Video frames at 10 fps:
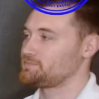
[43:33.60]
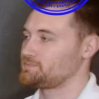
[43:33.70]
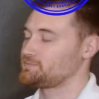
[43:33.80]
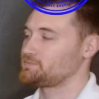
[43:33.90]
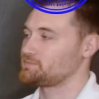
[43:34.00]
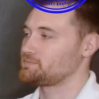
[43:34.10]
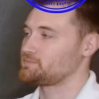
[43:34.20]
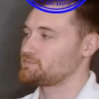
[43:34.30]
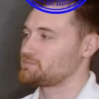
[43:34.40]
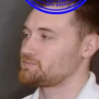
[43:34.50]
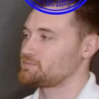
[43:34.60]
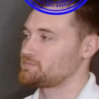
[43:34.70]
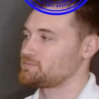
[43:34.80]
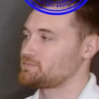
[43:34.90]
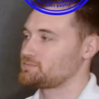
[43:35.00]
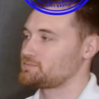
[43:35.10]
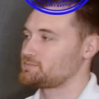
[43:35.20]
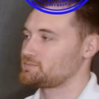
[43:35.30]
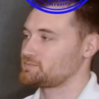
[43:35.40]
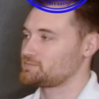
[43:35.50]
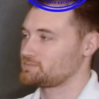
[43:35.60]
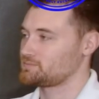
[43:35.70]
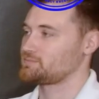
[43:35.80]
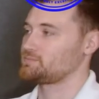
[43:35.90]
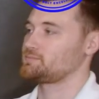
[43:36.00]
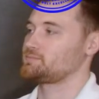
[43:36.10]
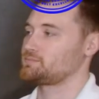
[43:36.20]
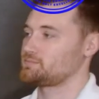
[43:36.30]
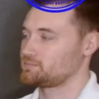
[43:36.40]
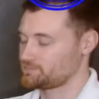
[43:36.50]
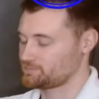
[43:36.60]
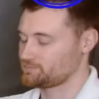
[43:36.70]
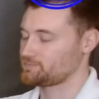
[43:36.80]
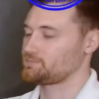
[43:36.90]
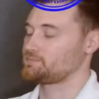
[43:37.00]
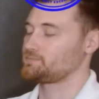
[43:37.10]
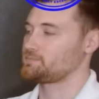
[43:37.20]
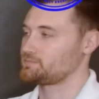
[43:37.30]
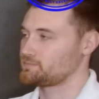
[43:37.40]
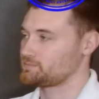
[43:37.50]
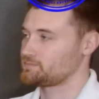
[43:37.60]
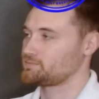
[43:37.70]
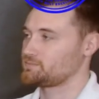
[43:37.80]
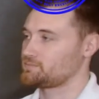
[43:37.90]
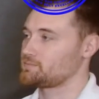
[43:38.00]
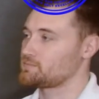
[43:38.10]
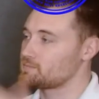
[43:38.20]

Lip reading: The person shown says nothing.